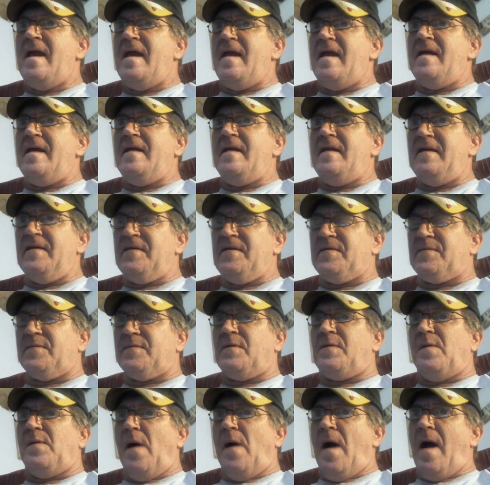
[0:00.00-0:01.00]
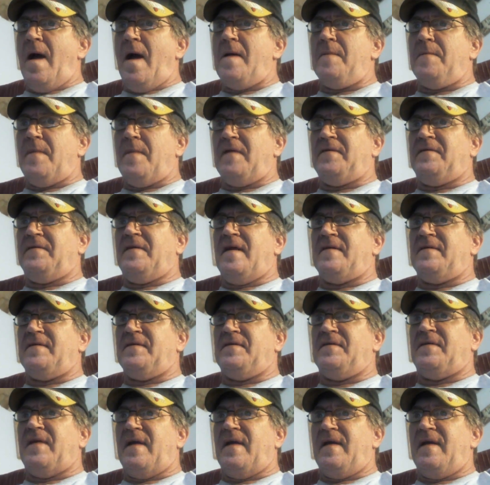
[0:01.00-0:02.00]
It is required by
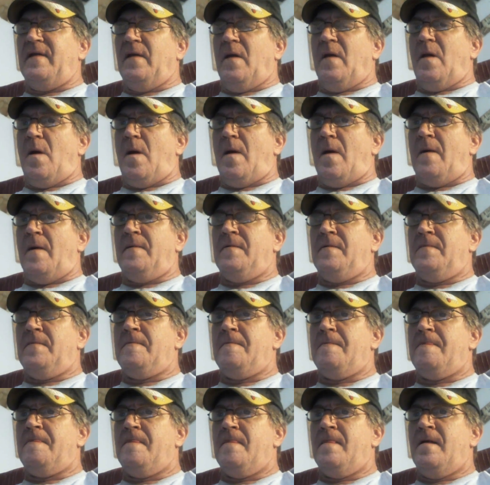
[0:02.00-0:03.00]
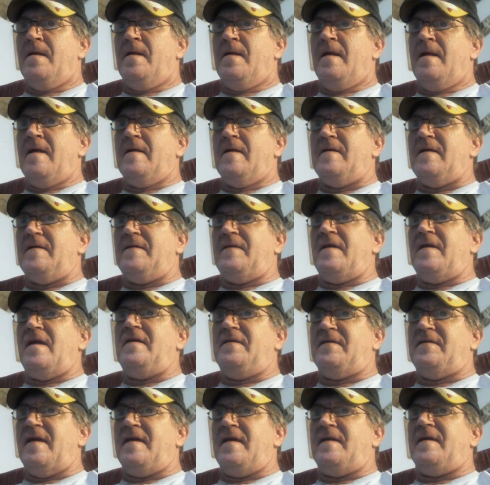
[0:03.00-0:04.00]
Texas state law that
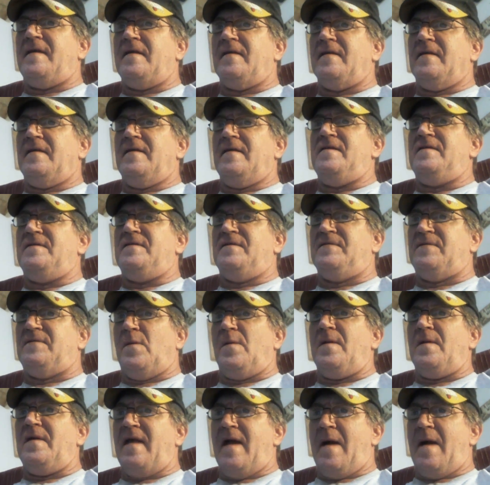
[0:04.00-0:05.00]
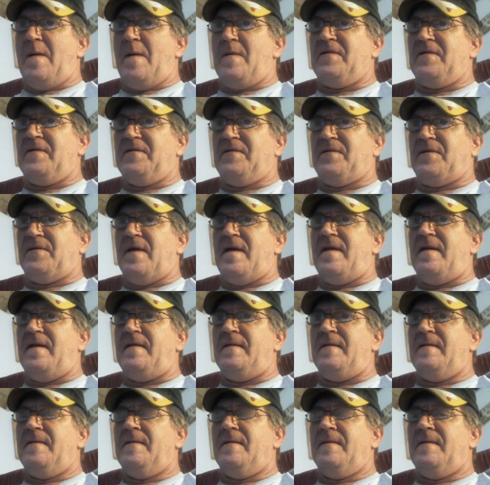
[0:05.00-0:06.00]
they take at least 40 hours of
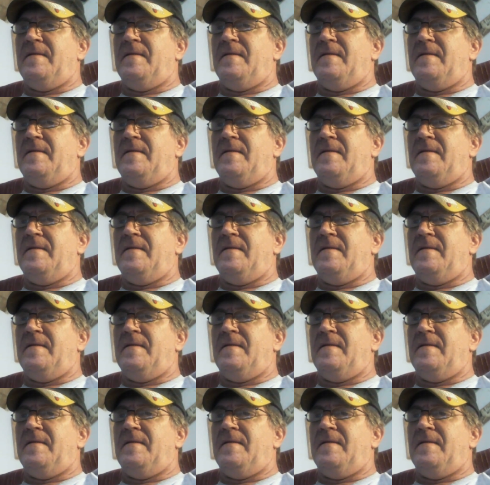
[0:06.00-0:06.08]
training,